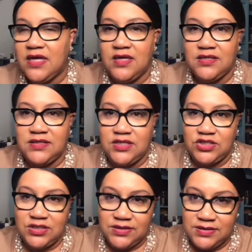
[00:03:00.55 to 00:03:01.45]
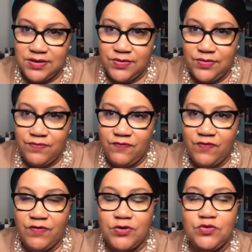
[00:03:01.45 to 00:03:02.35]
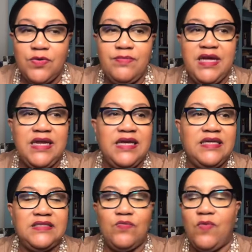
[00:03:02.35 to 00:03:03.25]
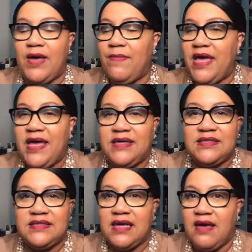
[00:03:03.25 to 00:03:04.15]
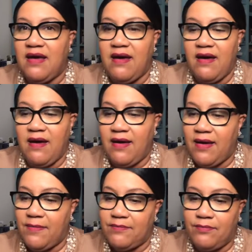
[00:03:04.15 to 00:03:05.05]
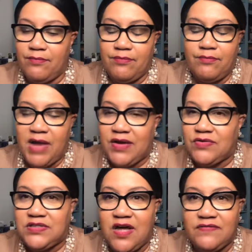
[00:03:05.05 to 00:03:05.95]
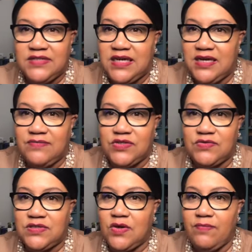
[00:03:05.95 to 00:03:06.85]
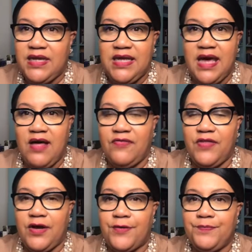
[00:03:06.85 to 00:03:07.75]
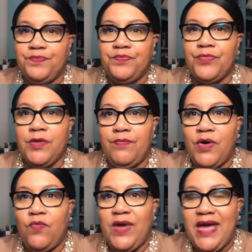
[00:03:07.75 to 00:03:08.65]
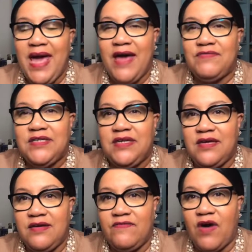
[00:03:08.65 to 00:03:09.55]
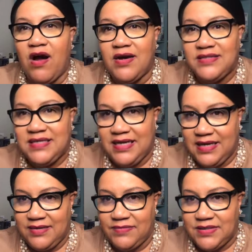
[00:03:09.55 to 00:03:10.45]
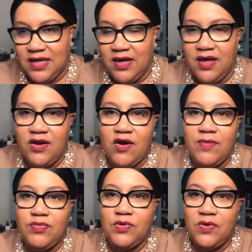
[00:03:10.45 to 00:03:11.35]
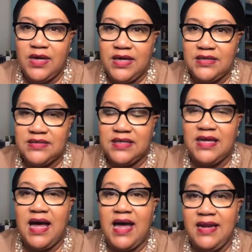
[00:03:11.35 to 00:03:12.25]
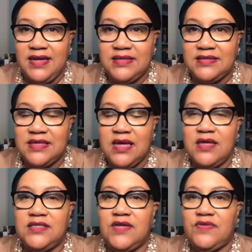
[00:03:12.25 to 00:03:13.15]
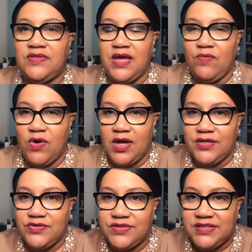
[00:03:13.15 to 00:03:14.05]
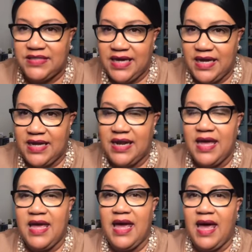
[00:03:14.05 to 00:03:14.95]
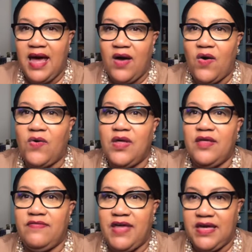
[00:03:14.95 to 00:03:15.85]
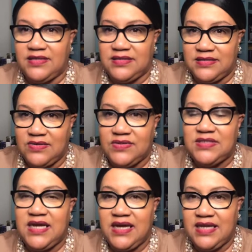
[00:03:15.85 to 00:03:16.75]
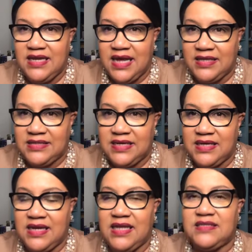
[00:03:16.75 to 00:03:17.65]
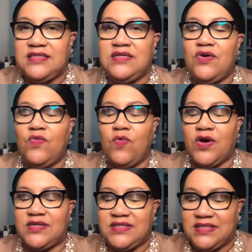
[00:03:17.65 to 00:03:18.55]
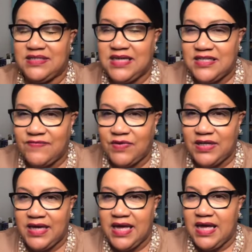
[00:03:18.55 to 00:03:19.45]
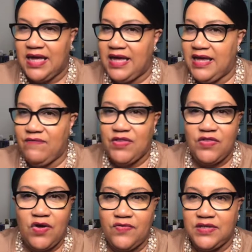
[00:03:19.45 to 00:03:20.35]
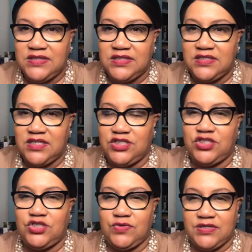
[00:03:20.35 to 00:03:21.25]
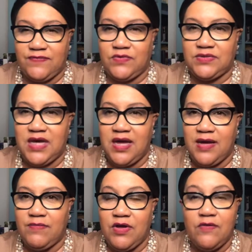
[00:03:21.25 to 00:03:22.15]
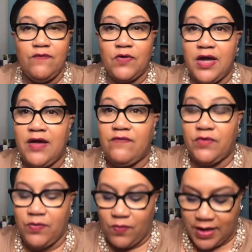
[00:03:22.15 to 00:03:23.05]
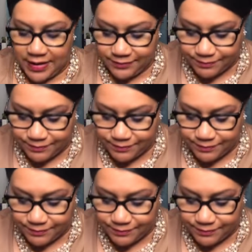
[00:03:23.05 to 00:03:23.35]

such as Zoom for virtual meetings, WebEx, Microsoft Teams. There's so many out there, but we have to give our teams and our employees the guidance so that they will understand how they can still stay connected and still work successfully, even though this is such a stressful time for everyone.